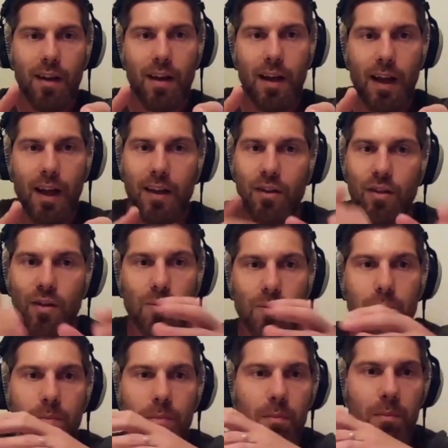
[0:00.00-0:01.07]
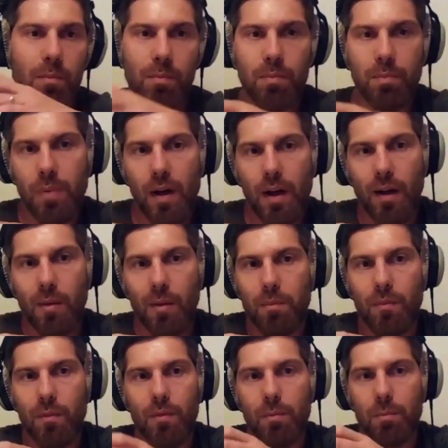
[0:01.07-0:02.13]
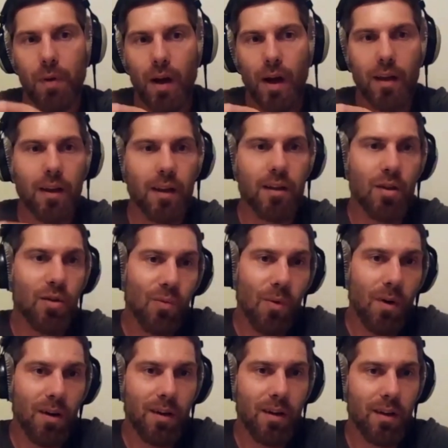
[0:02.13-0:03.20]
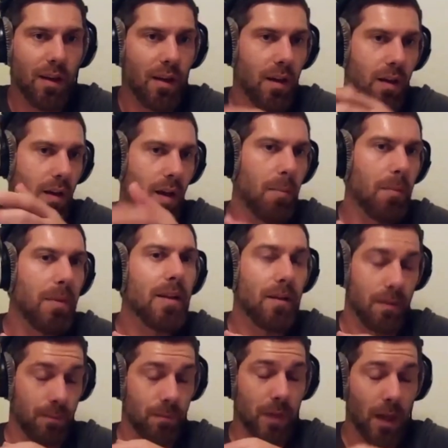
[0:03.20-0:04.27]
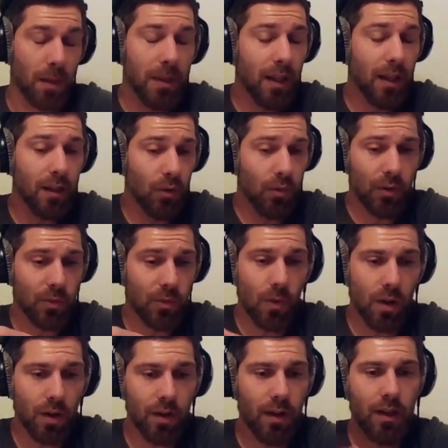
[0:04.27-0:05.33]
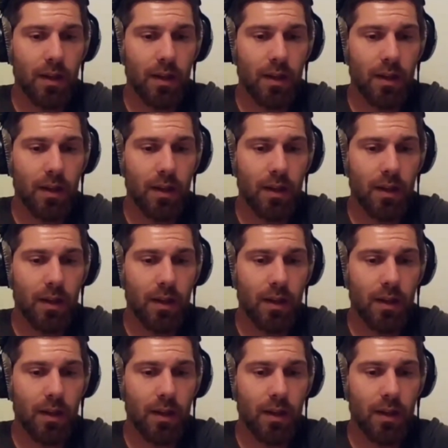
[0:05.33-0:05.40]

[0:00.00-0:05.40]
and you buy a new one, I mean a used one,